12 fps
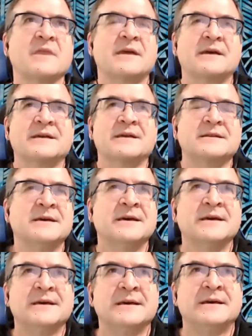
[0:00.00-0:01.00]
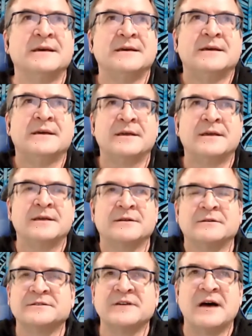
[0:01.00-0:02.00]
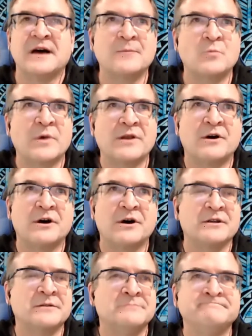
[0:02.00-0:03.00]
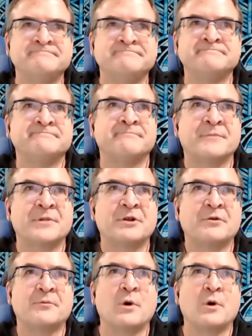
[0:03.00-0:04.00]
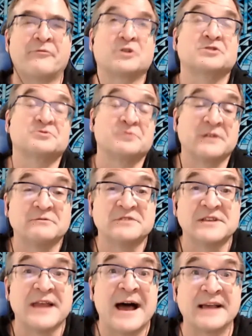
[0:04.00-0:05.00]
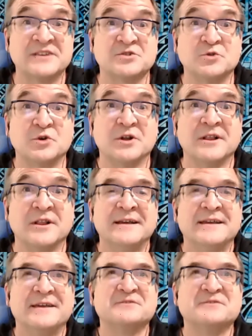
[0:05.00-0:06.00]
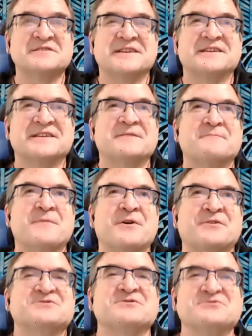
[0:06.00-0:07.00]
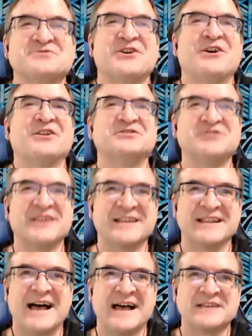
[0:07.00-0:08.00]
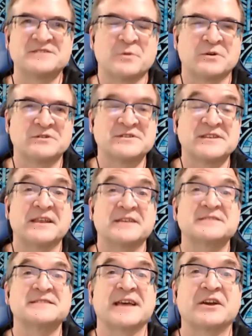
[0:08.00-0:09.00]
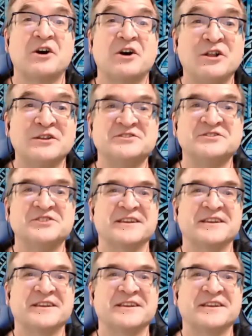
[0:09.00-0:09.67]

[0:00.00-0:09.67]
And, you know, time went on, you know, well, first really was in high school. It was our sociology class and we were studying psychology.